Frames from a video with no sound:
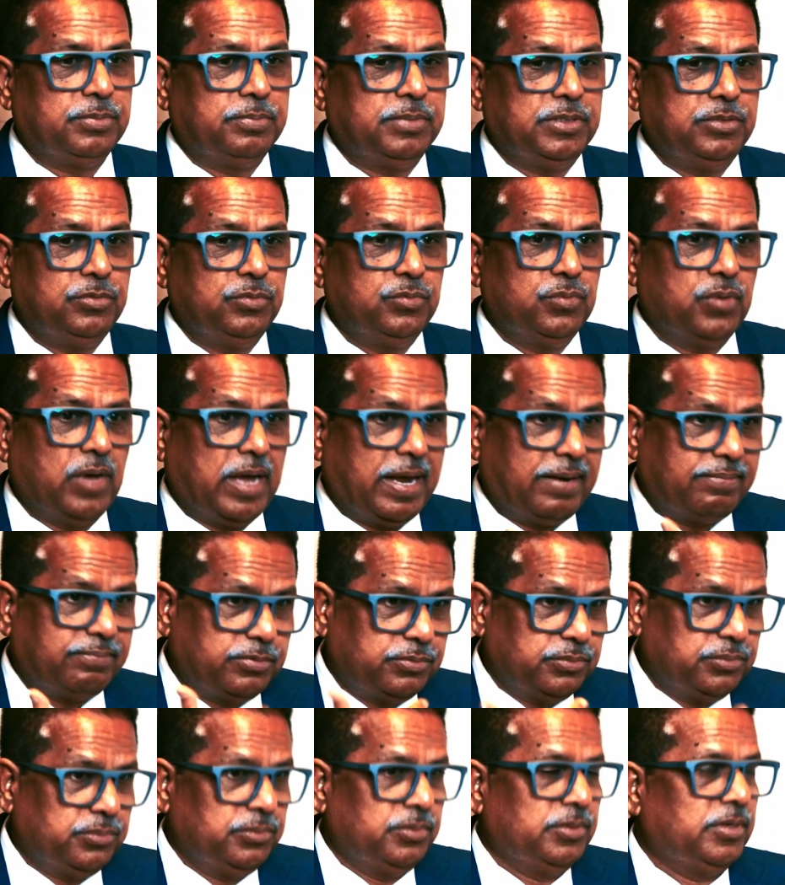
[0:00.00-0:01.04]
You have
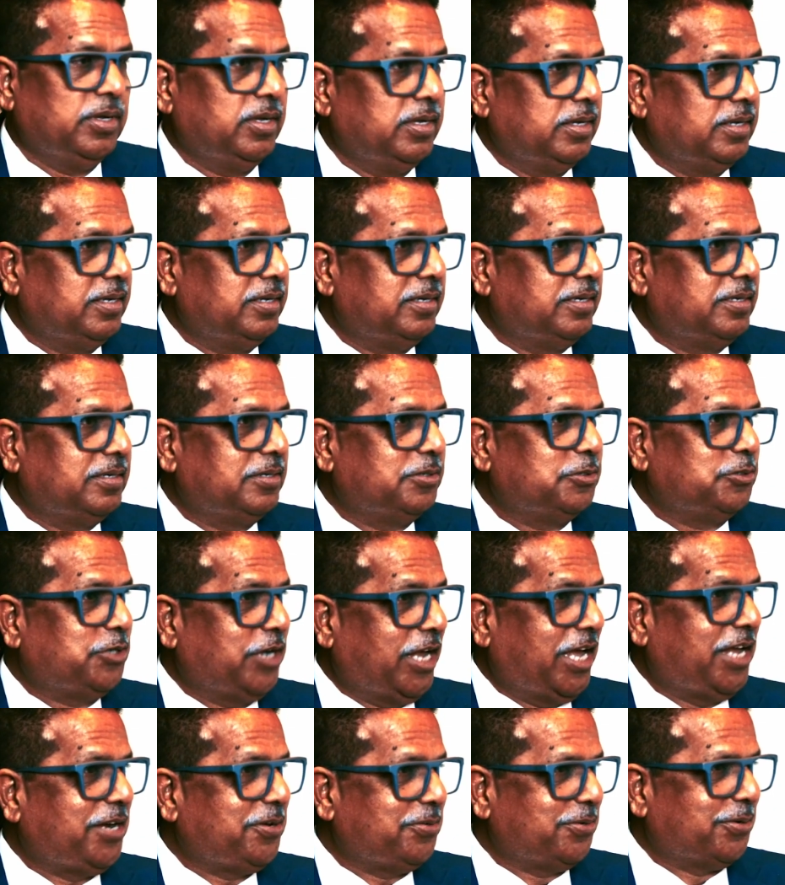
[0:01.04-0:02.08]
to
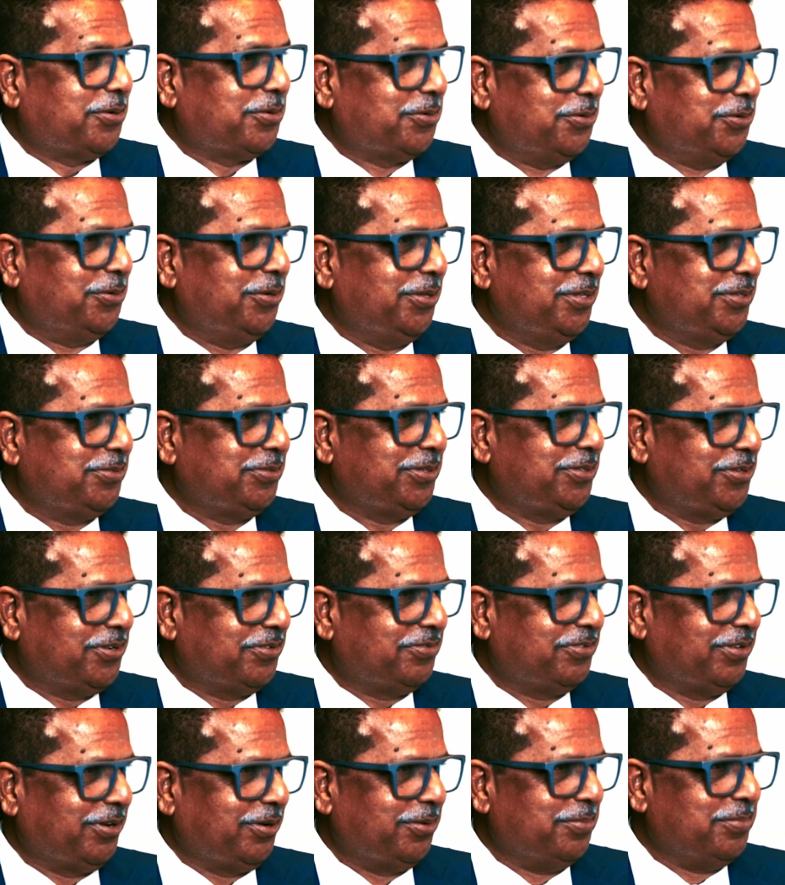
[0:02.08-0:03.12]
share your goals with your
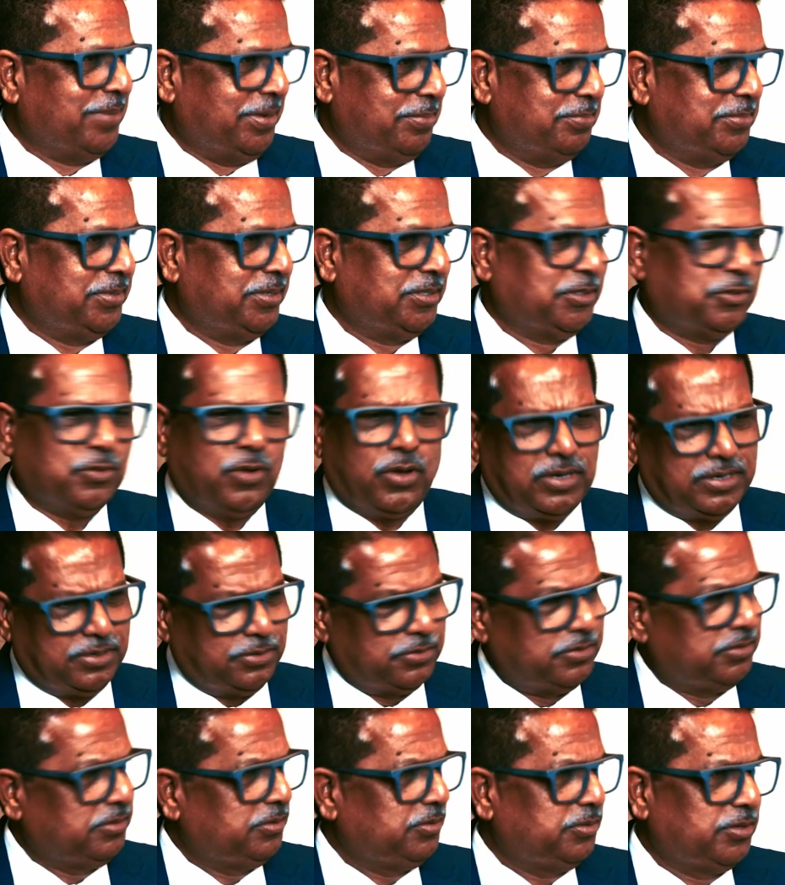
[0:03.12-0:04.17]
fellow members, or
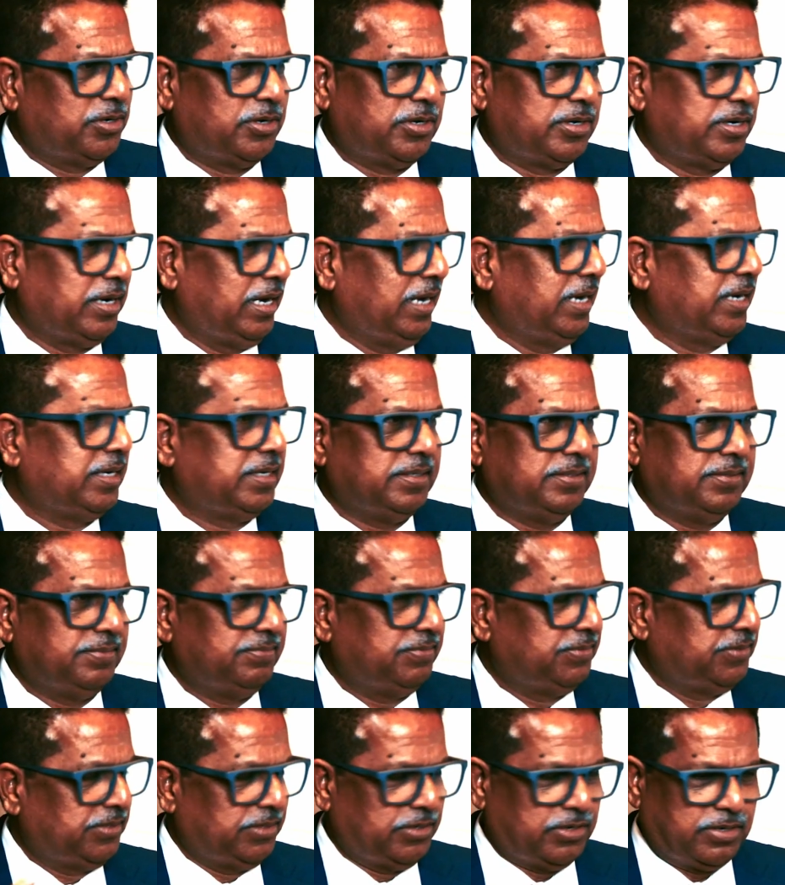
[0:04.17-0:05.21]
your
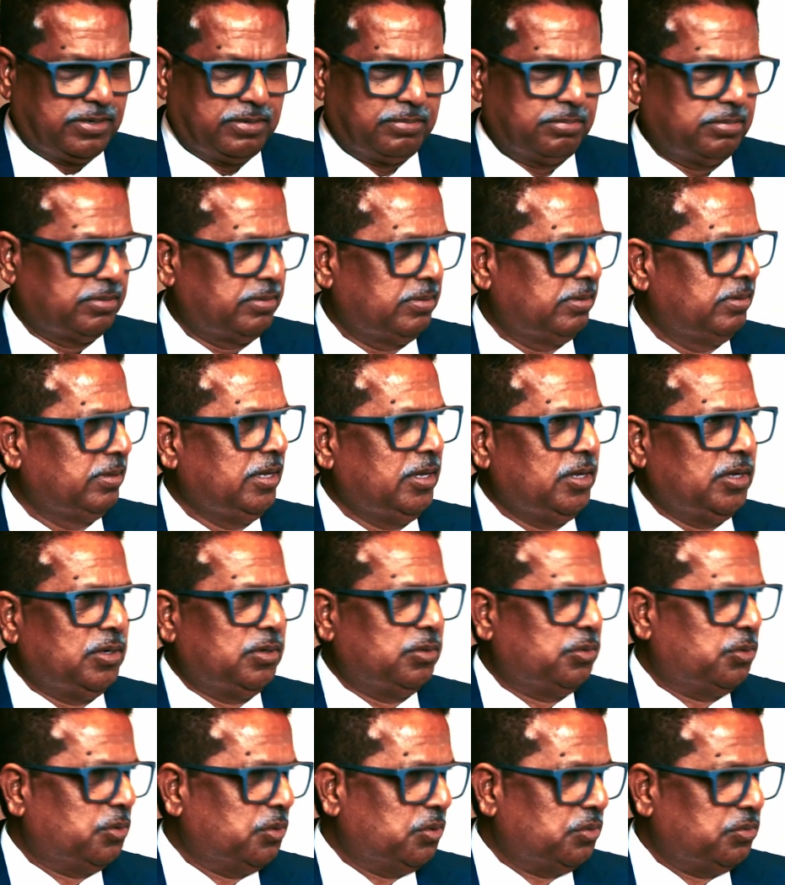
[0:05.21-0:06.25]
relatives, your
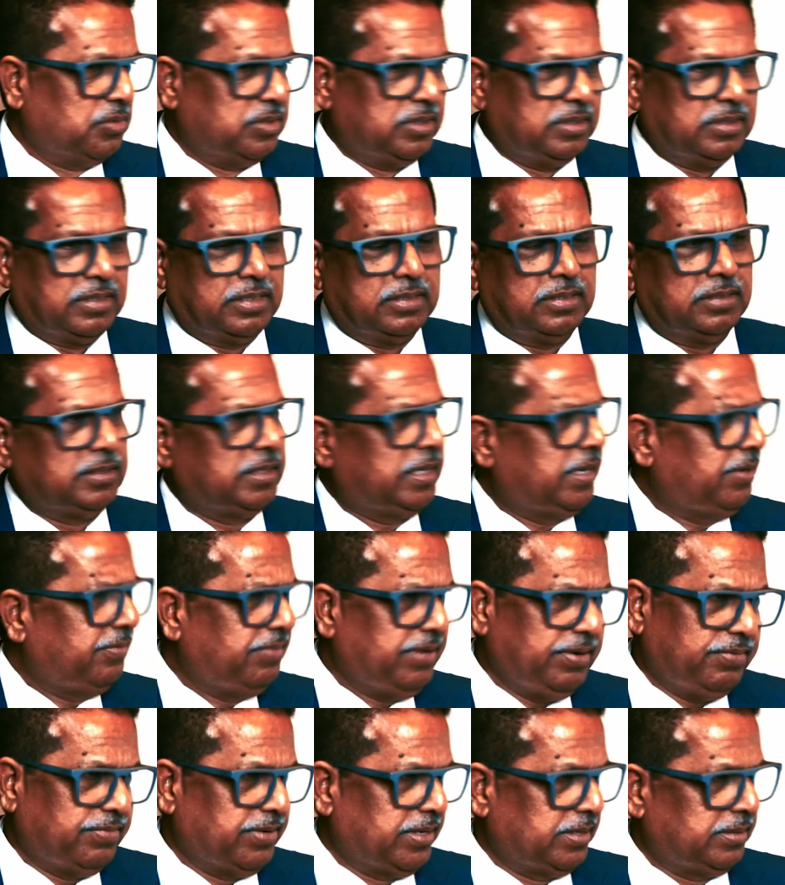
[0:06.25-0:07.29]
co-workers,
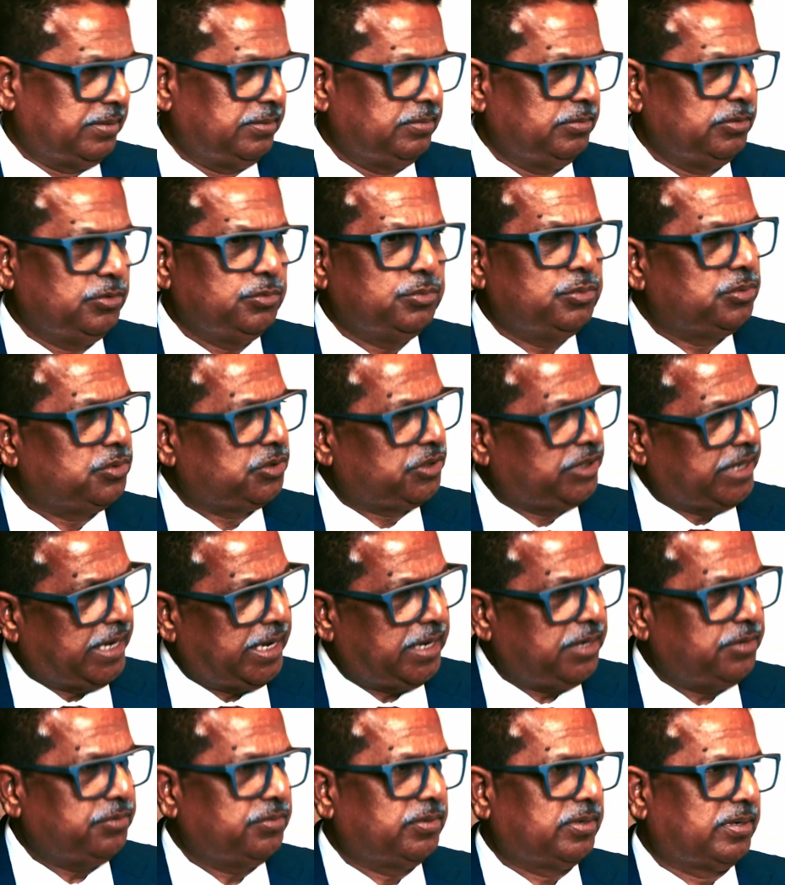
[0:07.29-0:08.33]
everyone. You
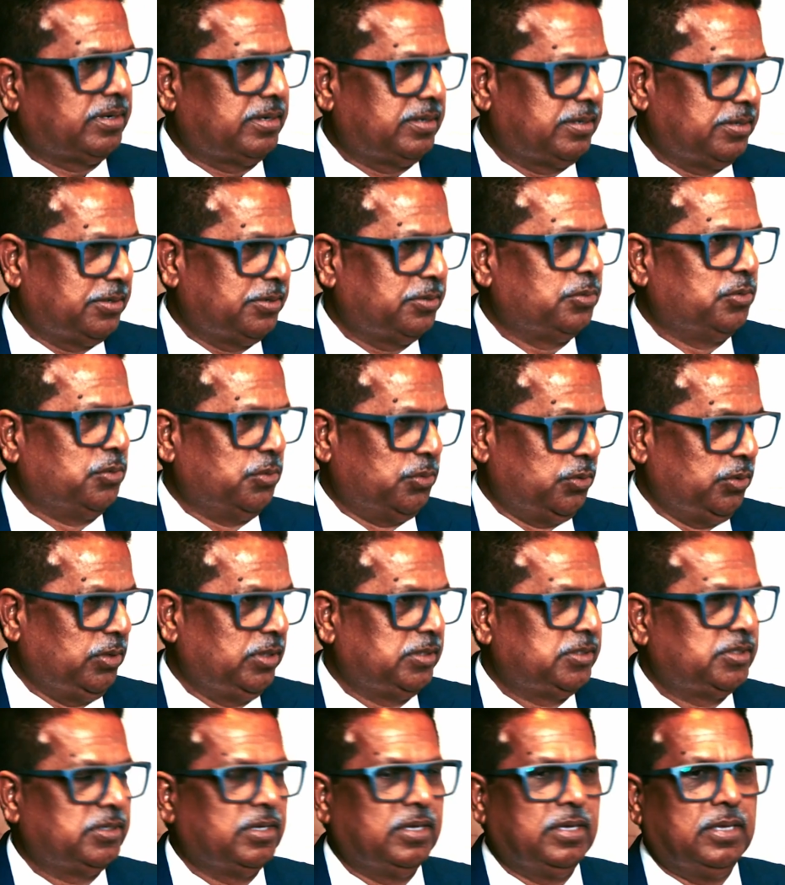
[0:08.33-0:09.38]
share your
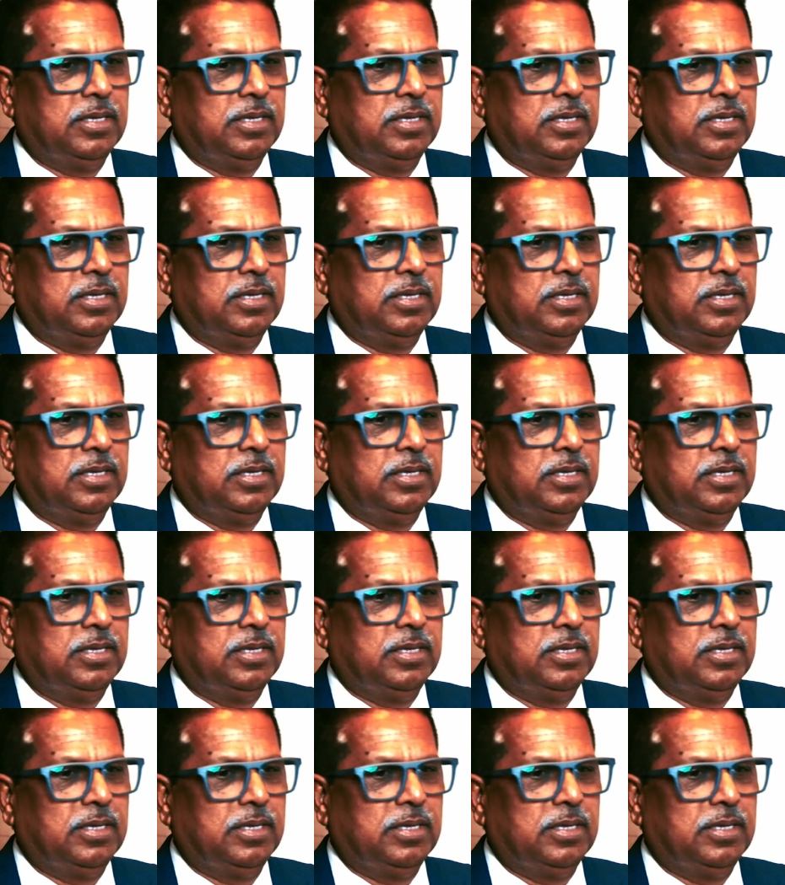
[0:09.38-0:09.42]
goals.